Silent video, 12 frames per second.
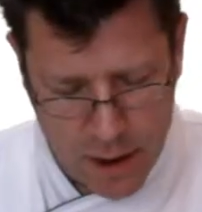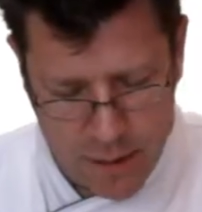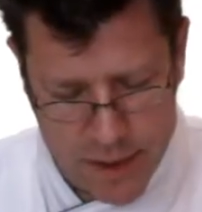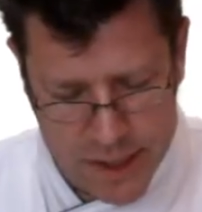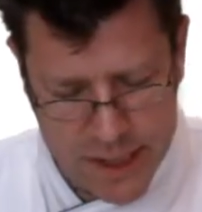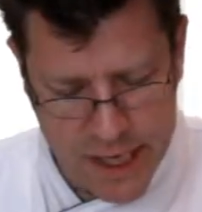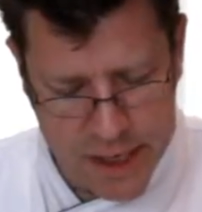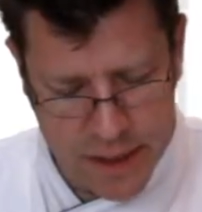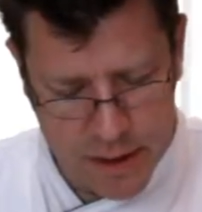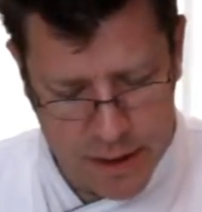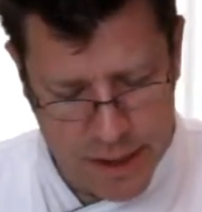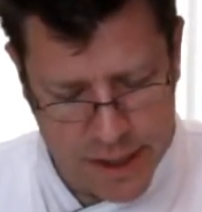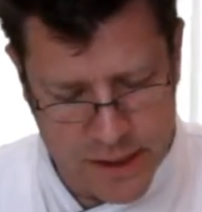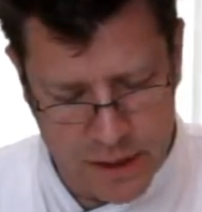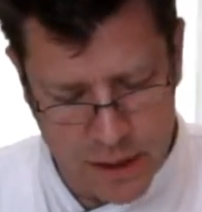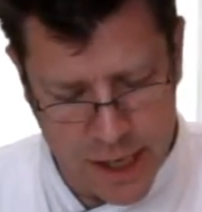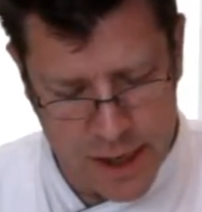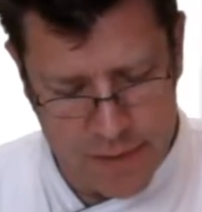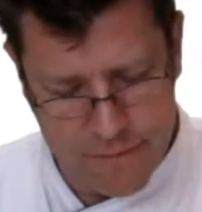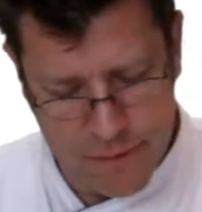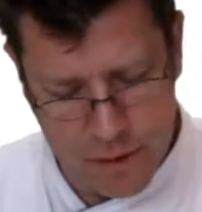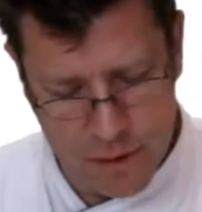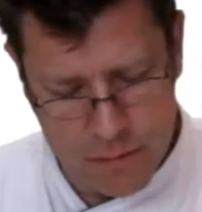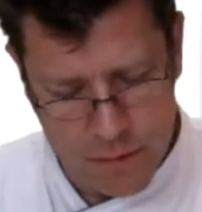I'm going to take a nice little
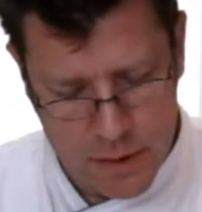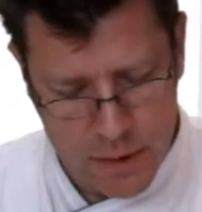handful